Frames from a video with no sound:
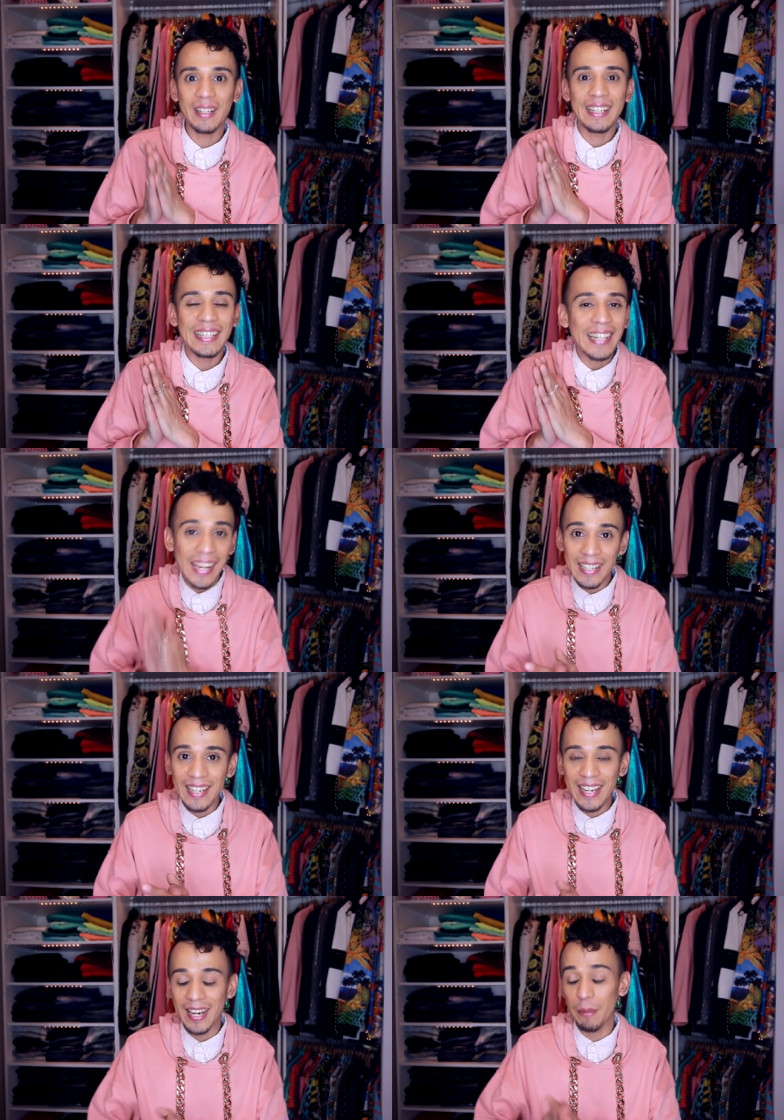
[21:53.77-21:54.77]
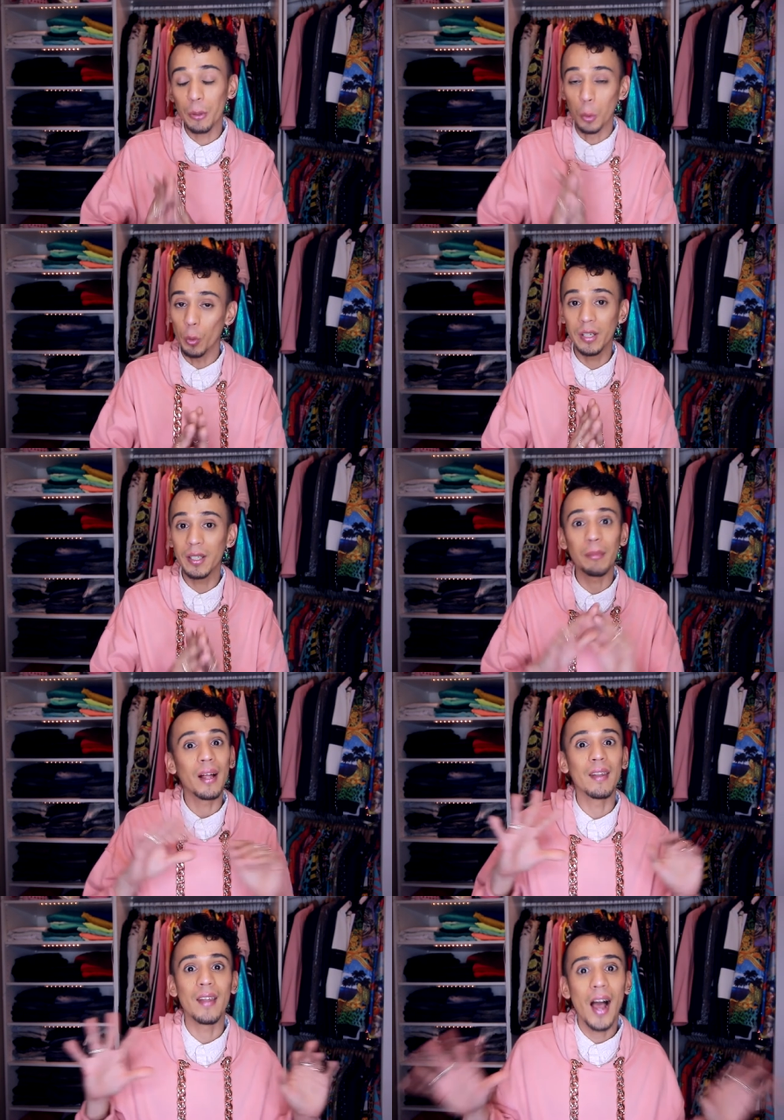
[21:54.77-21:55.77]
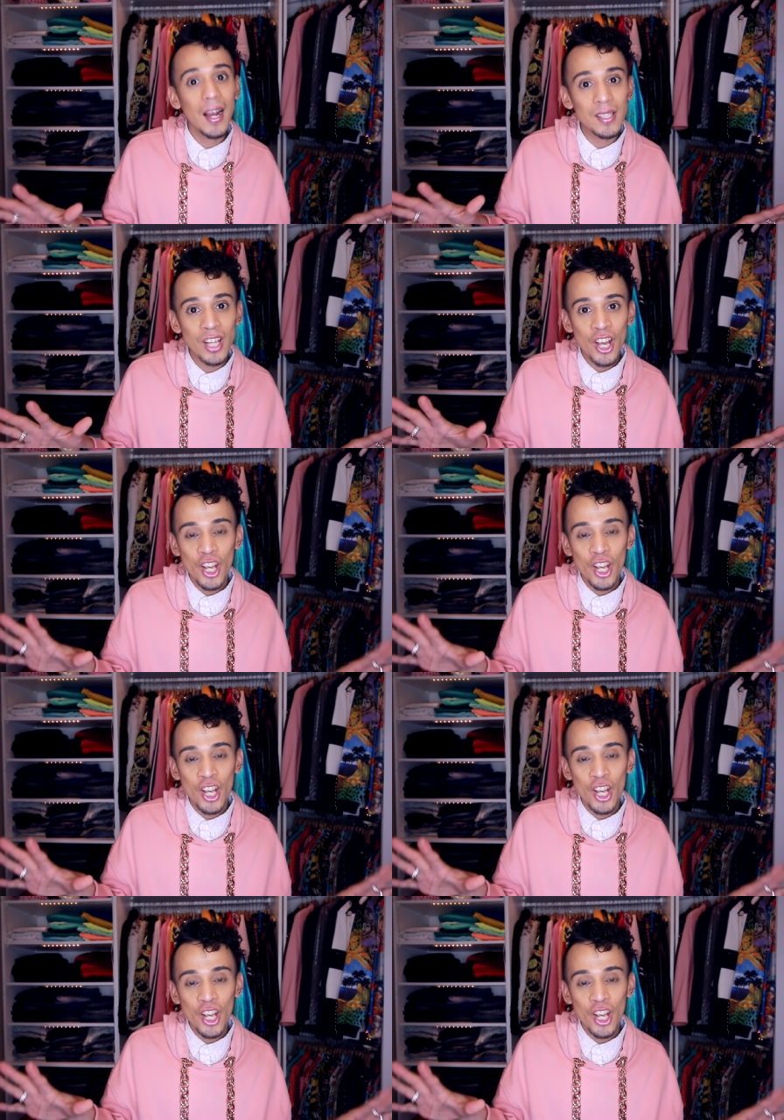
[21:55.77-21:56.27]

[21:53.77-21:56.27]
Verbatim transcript: lately, and I've been wearing them a lot.